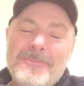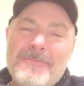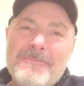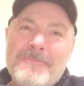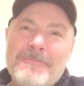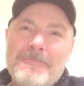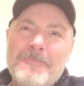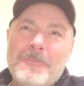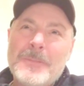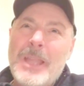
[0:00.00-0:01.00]

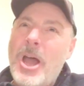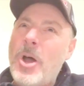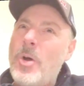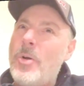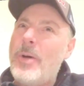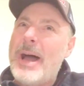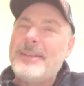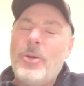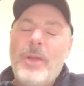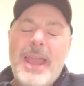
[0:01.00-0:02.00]
No, I
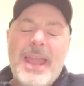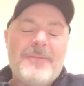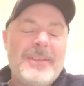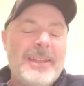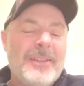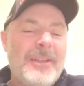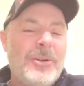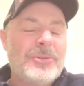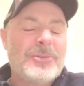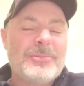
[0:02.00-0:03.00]
don't have any of
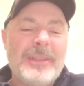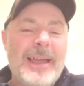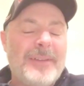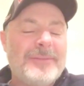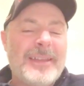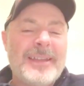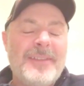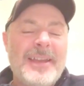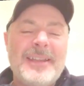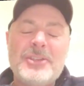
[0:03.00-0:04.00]
those left.
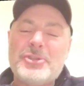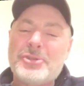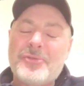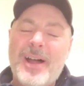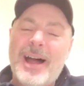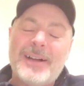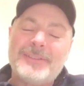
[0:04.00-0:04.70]
They didn't survive.